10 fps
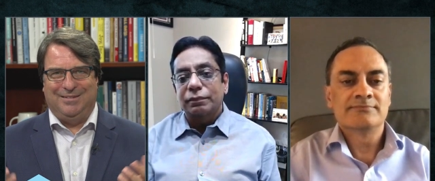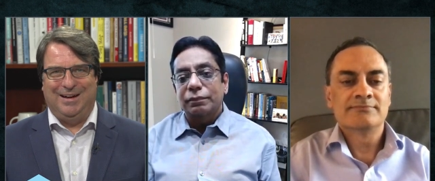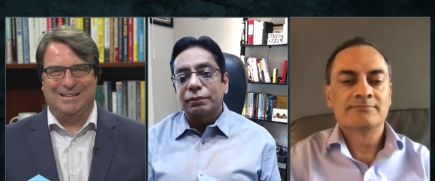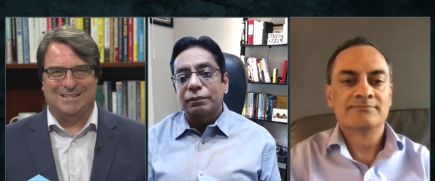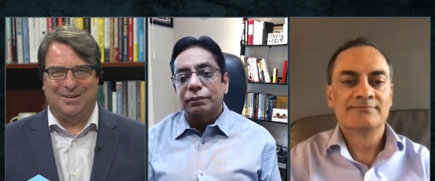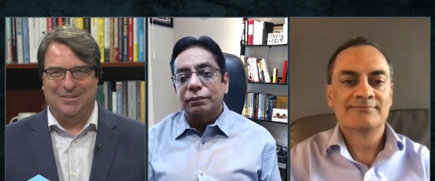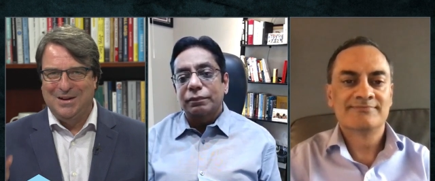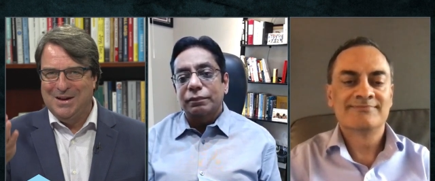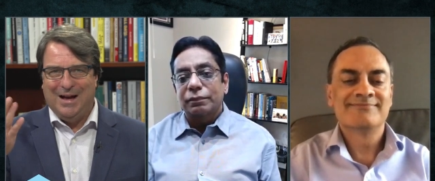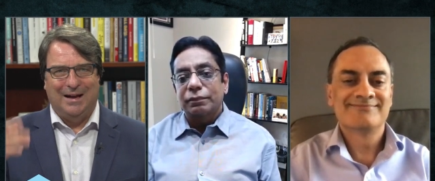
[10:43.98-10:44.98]
Speaker 1: right? So,
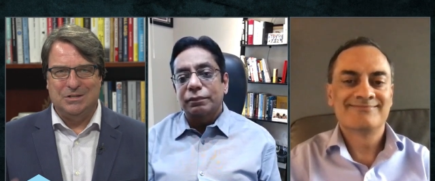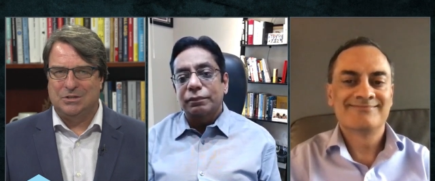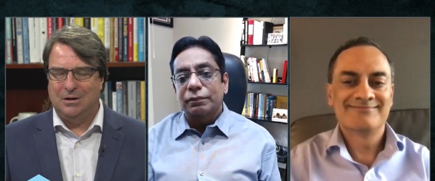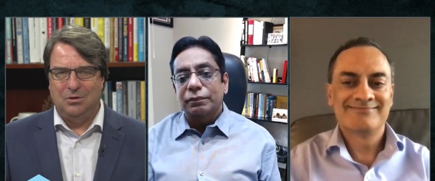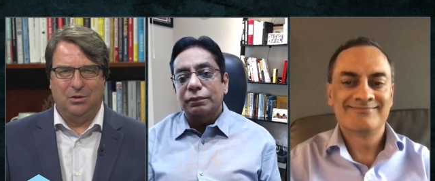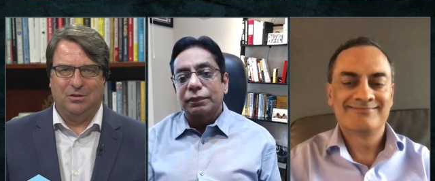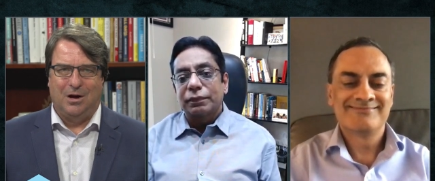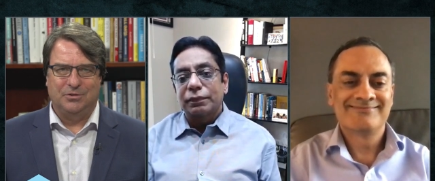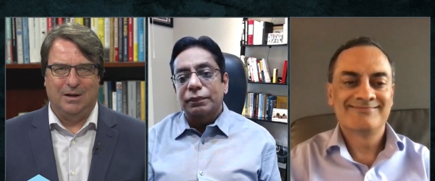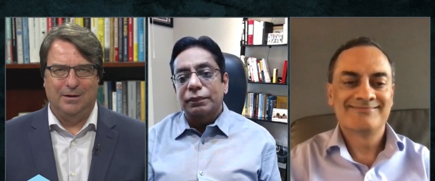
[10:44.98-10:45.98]
share your thoughts
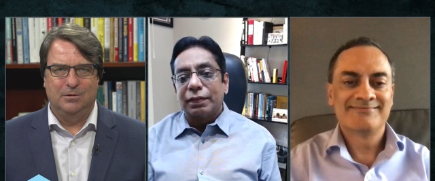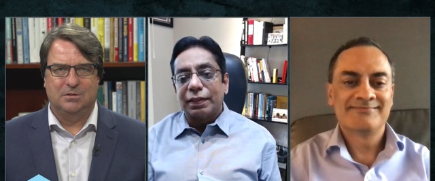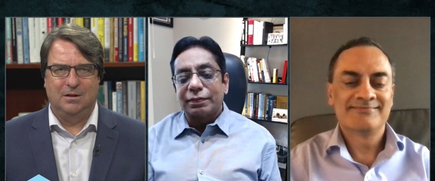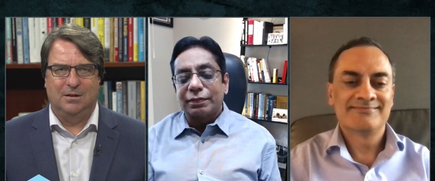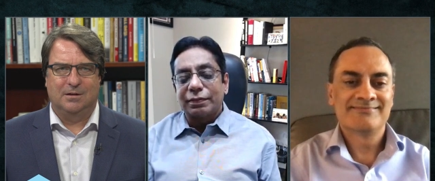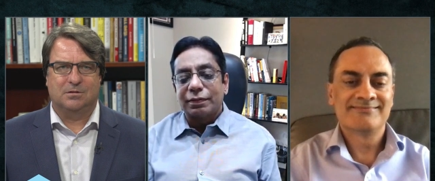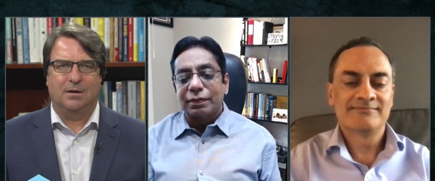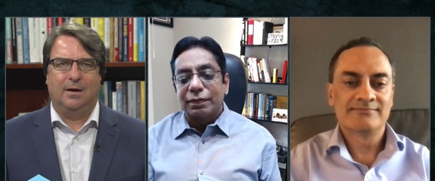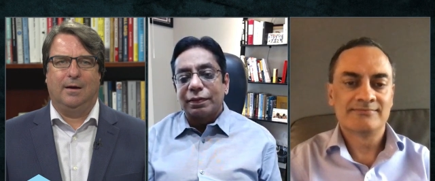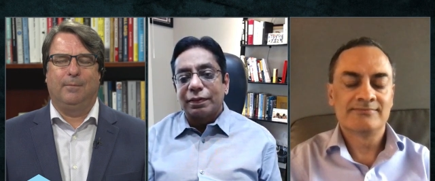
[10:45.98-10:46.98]
on how you see this uh,
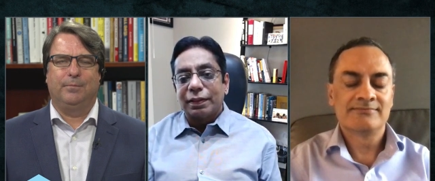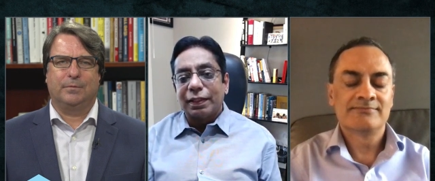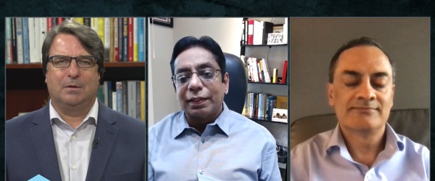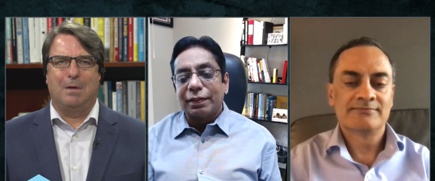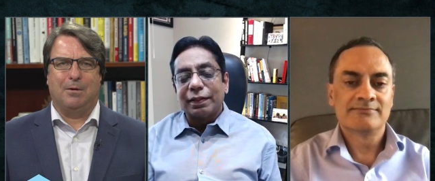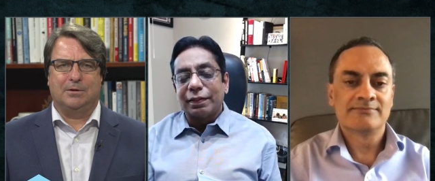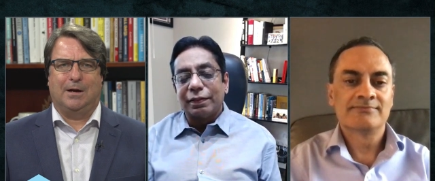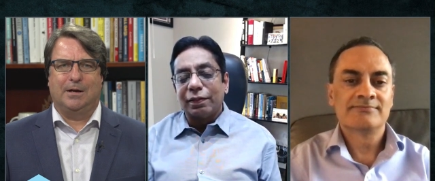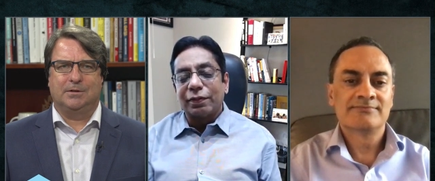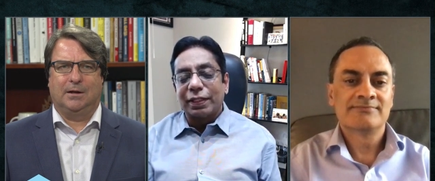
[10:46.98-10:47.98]
yes.
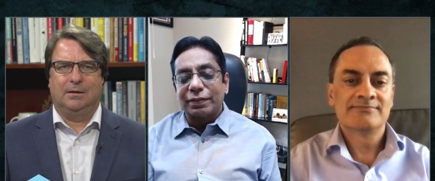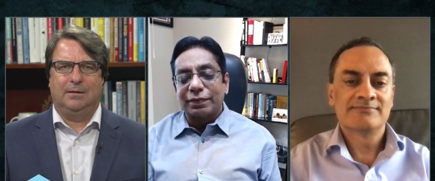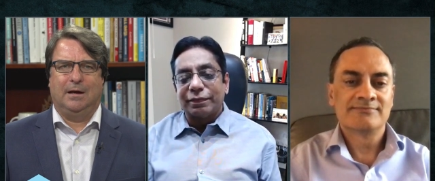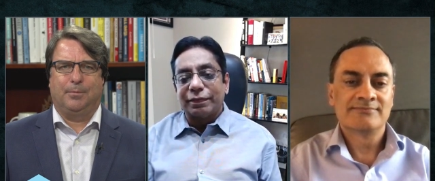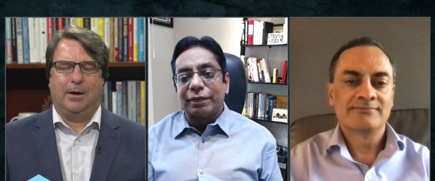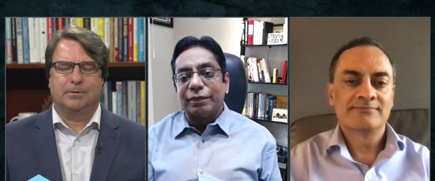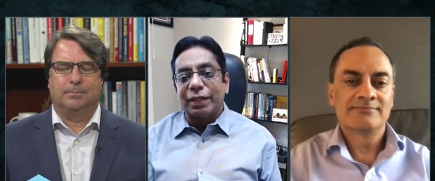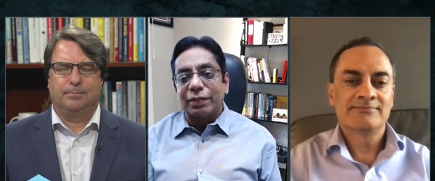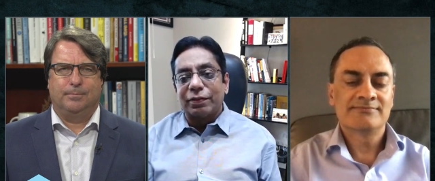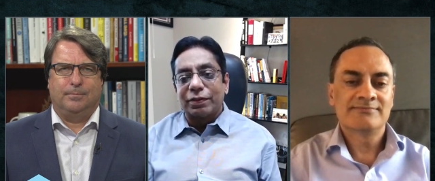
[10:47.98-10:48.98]
democratizing the enterprise. No,
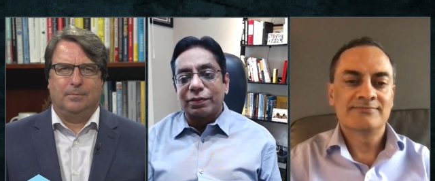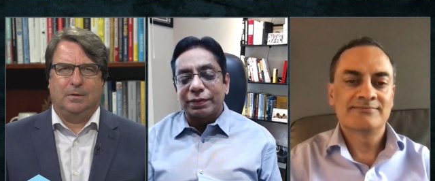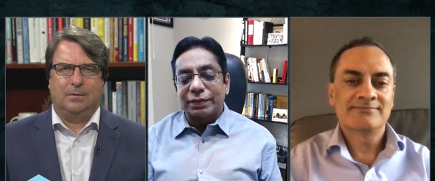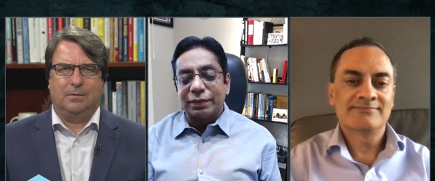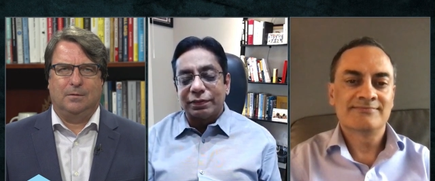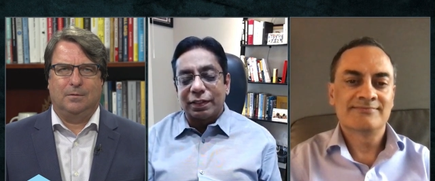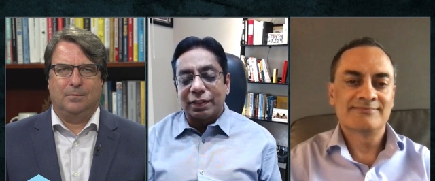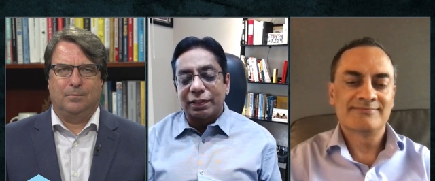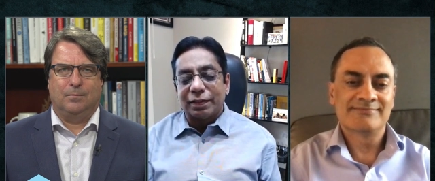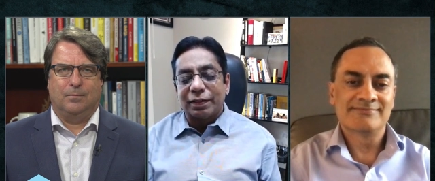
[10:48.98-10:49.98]
Speaker 2: that's a very good
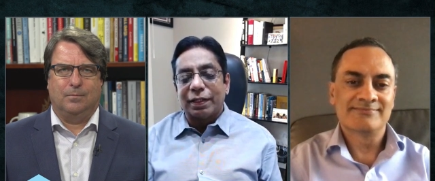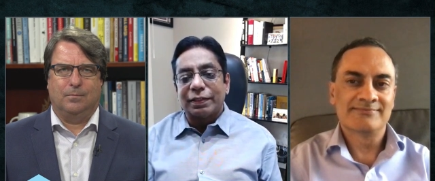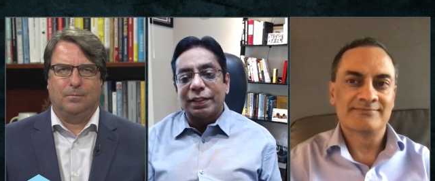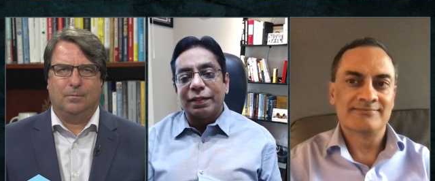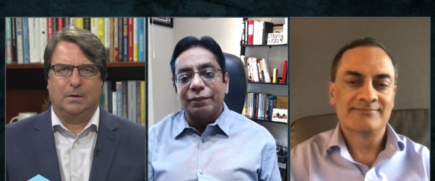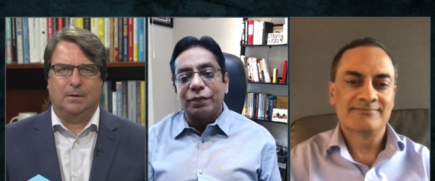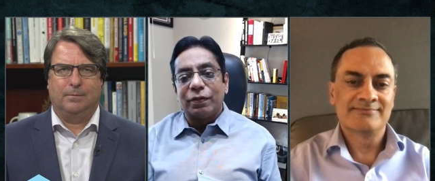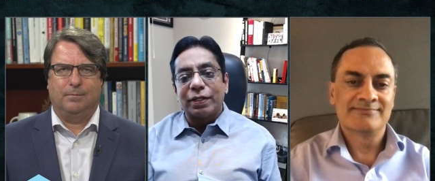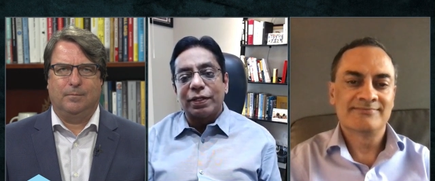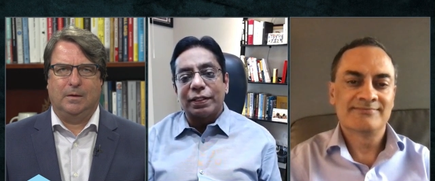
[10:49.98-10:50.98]
question, John. I
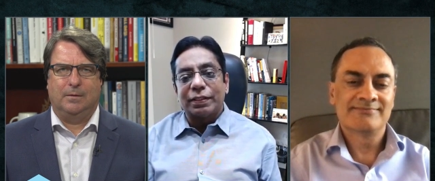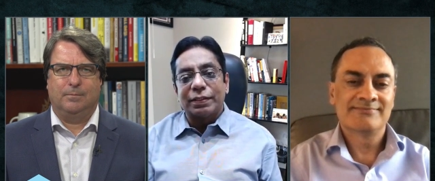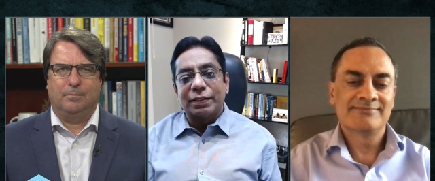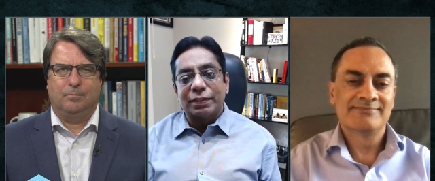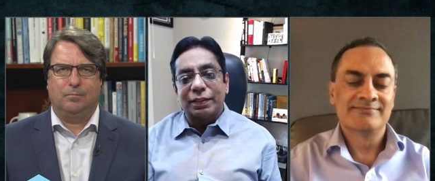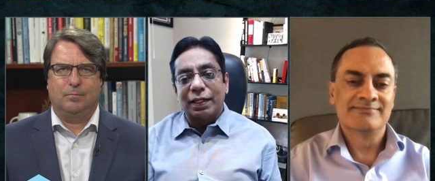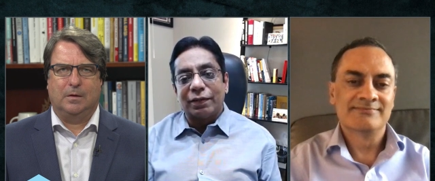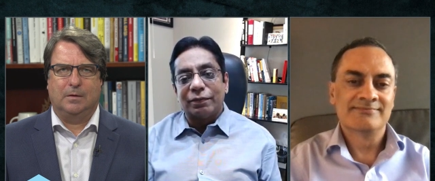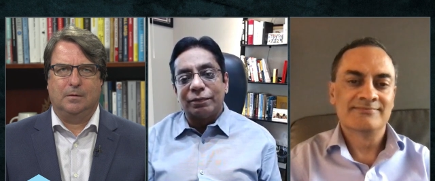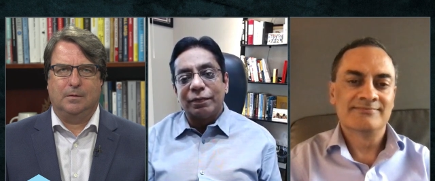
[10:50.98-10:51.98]
think if you look at uh,